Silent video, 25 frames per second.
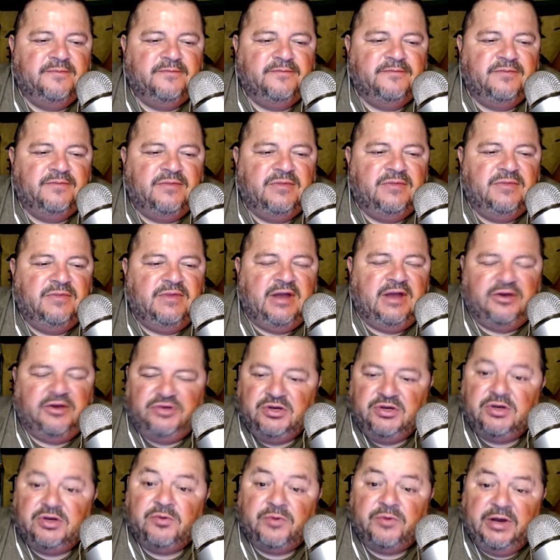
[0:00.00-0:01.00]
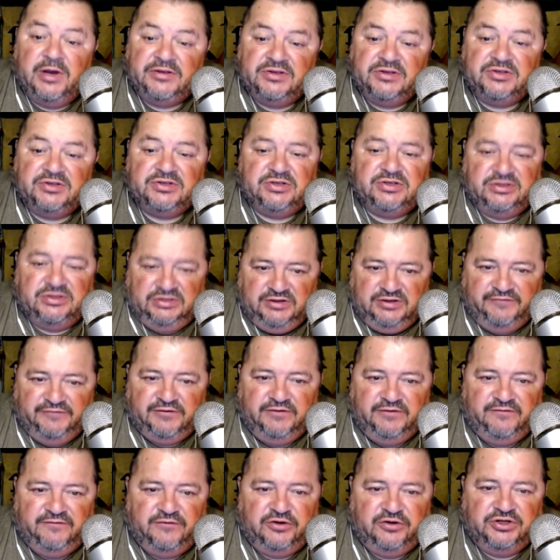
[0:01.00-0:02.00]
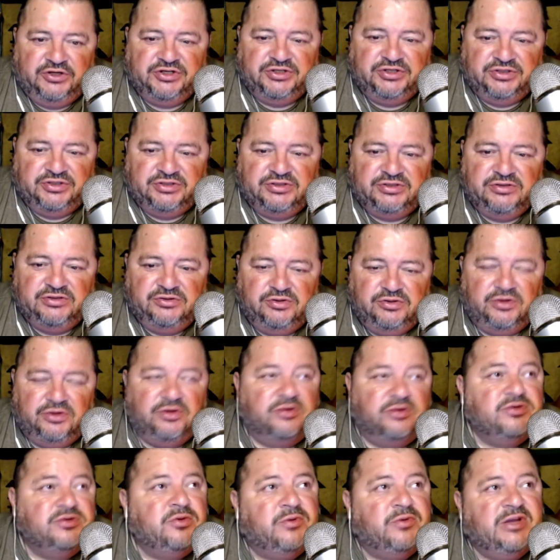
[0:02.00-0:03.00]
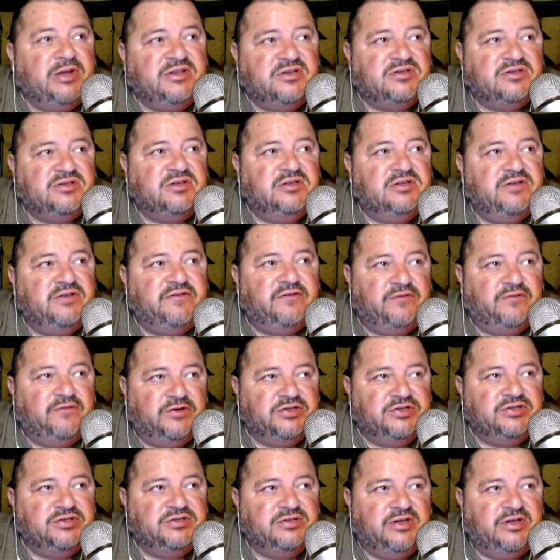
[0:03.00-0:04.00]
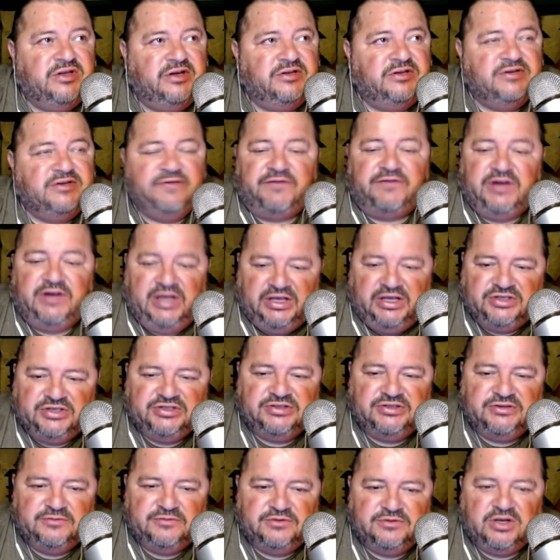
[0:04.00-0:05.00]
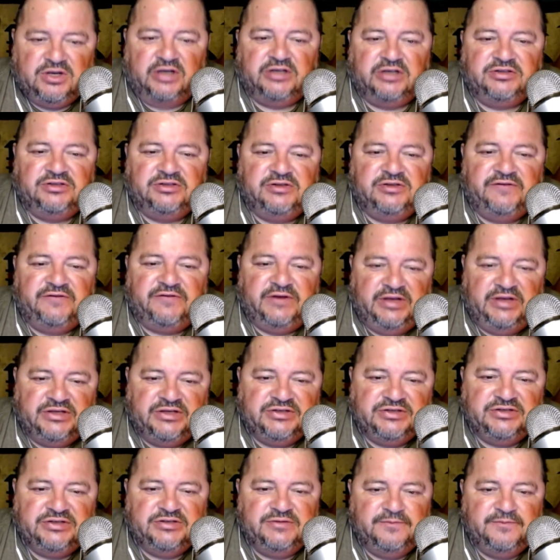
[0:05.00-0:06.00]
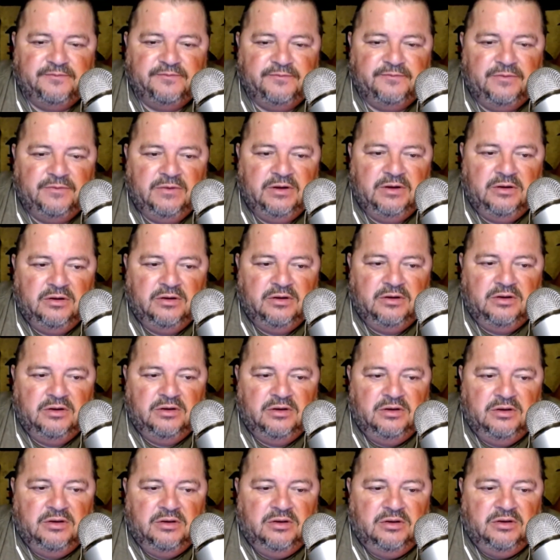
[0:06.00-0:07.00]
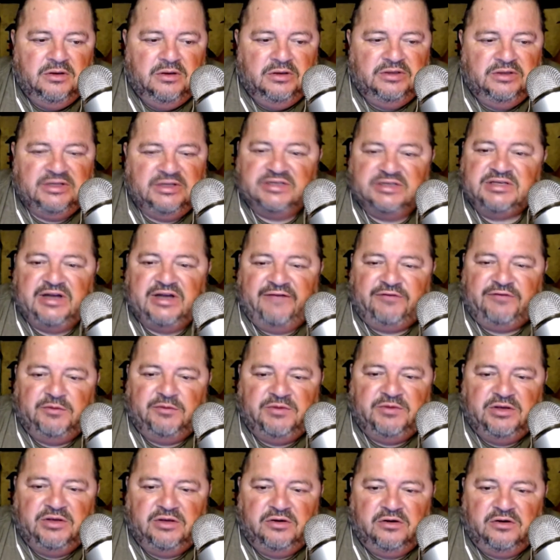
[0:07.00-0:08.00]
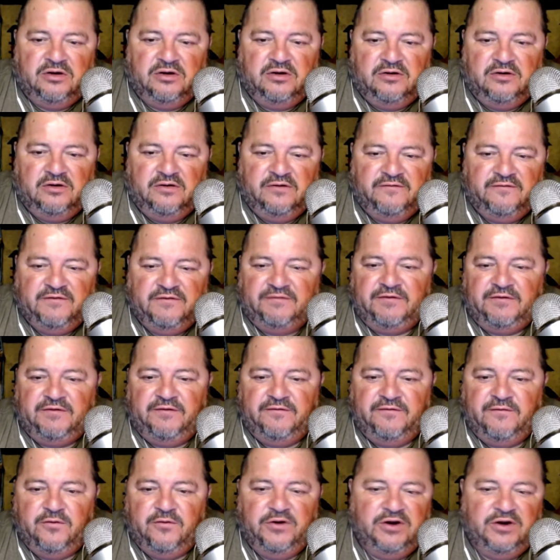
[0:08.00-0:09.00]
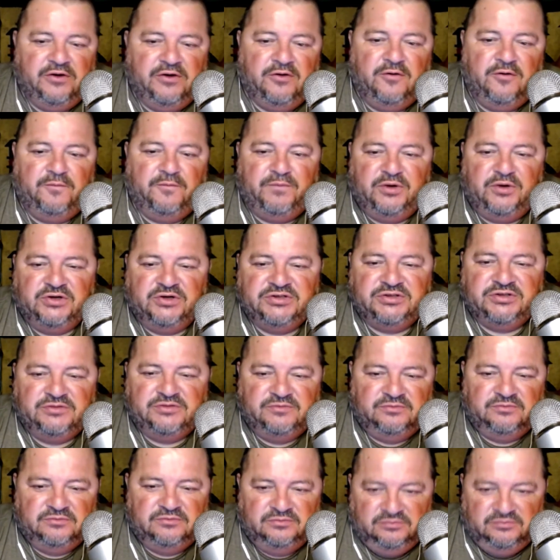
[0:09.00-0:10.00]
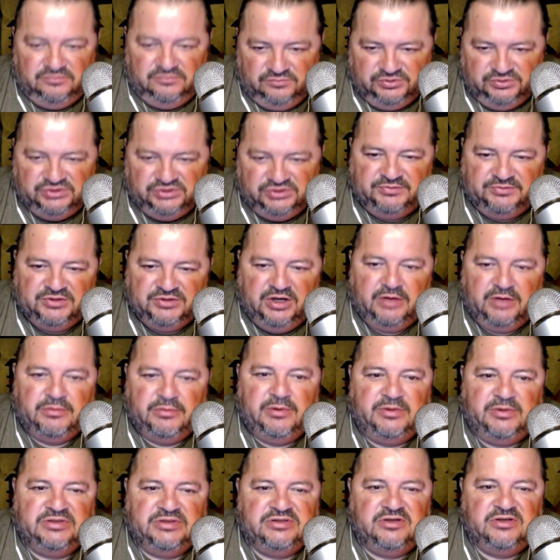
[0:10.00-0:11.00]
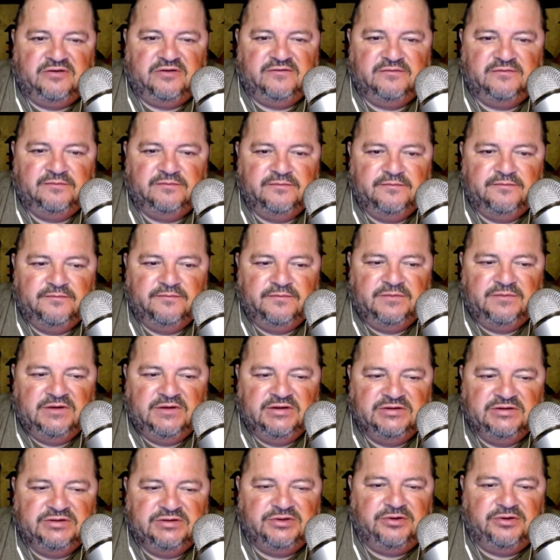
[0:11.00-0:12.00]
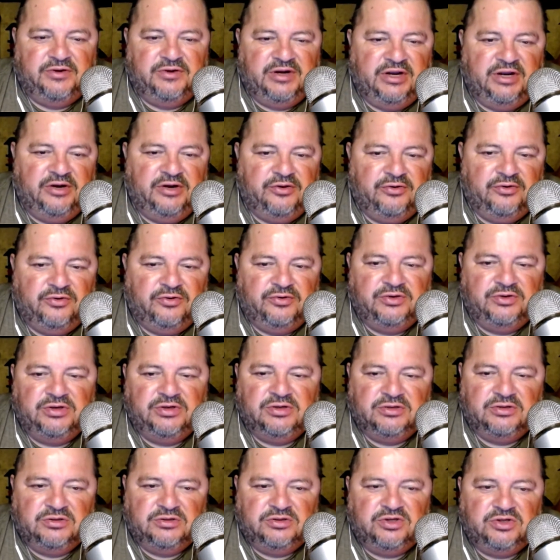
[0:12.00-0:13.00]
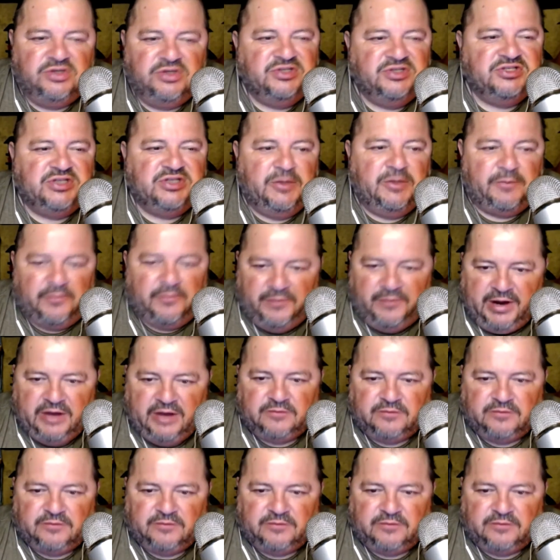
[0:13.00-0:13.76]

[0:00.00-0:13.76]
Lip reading: Now, you can write this in different versions. You can also write this in different versions, like different ages, talking to different ages. Doesn't have to be your 54-year-old person, which I'm talking about myself, to your 8-year-old. You can skip around.